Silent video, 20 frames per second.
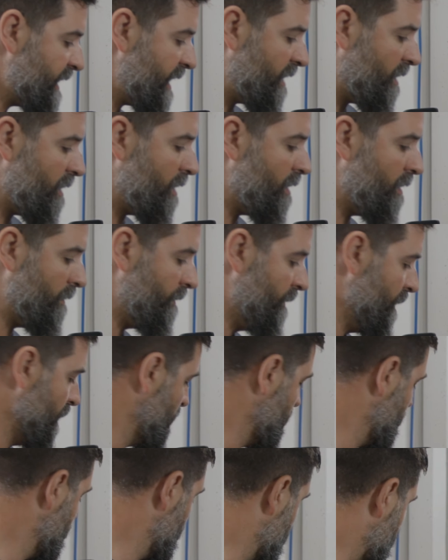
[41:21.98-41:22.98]
that all
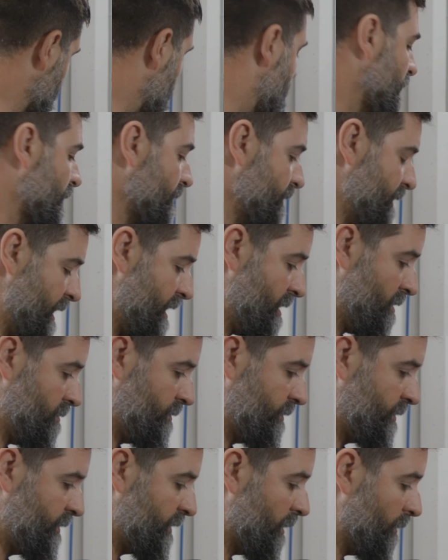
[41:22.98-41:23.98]
locked
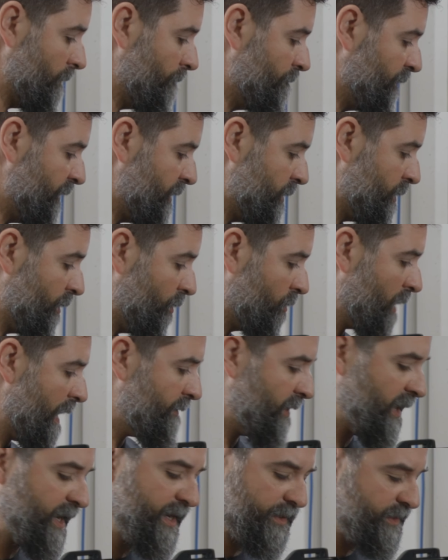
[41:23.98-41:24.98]
down. So you can
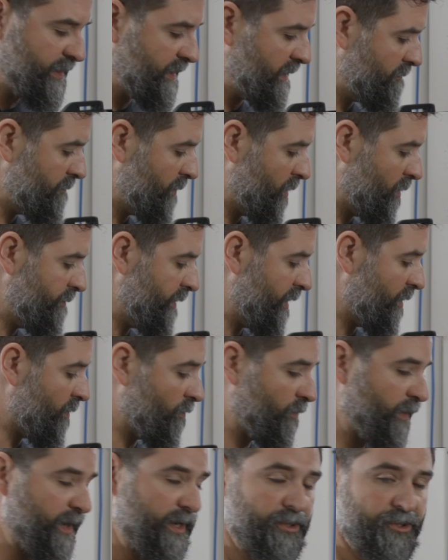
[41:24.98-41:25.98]
grab an
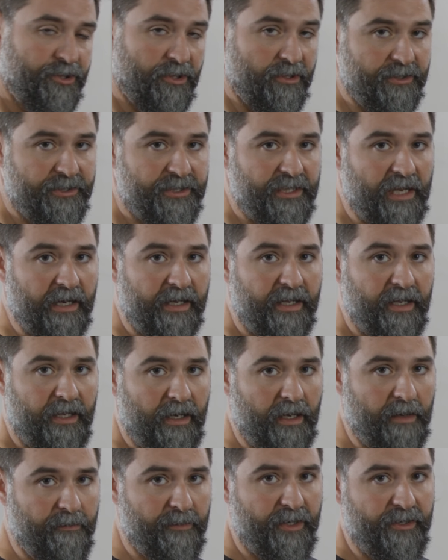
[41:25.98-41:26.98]
18mm wrench or socket.
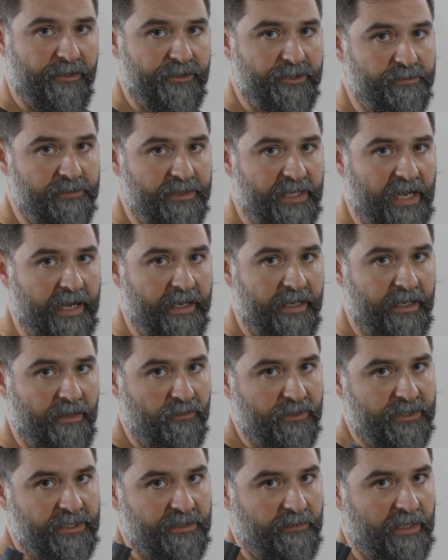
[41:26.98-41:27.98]
I'm gonna do some
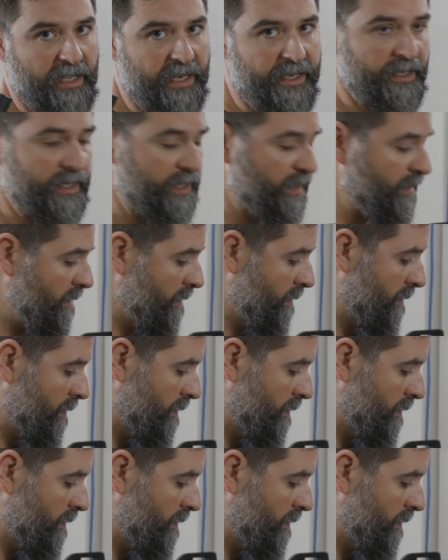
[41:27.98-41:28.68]
tightening with some lightning